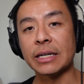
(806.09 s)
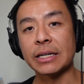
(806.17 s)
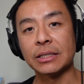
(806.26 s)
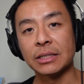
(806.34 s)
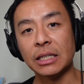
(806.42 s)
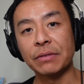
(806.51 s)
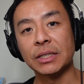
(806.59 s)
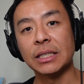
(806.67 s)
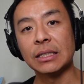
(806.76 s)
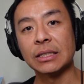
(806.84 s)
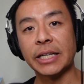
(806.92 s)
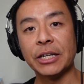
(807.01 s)

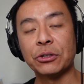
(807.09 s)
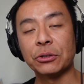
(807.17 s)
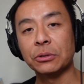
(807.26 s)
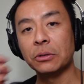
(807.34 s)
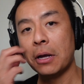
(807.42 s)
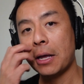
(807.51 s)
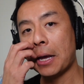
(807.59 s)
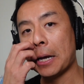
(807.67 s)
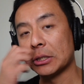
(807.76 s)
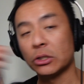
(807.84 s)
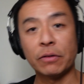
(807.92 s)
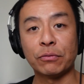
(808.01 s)
servicing schedule,
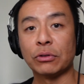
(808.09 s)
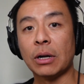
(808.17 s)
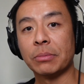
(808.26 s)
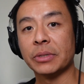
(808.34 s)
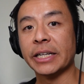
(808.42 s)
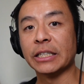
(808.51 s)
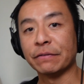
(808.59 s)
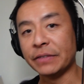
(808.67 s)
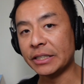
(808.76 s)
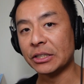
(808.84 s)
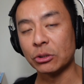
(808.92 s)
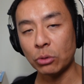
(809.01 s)
software updates,
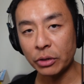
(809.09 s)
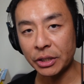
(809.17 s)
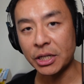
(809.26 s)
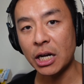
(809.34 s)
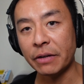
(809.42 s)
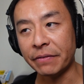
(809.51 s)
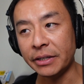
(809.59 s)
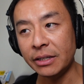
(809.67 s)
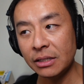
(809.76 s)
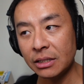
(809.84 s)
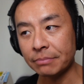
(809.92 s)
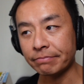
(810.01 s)
features, all those kind of things.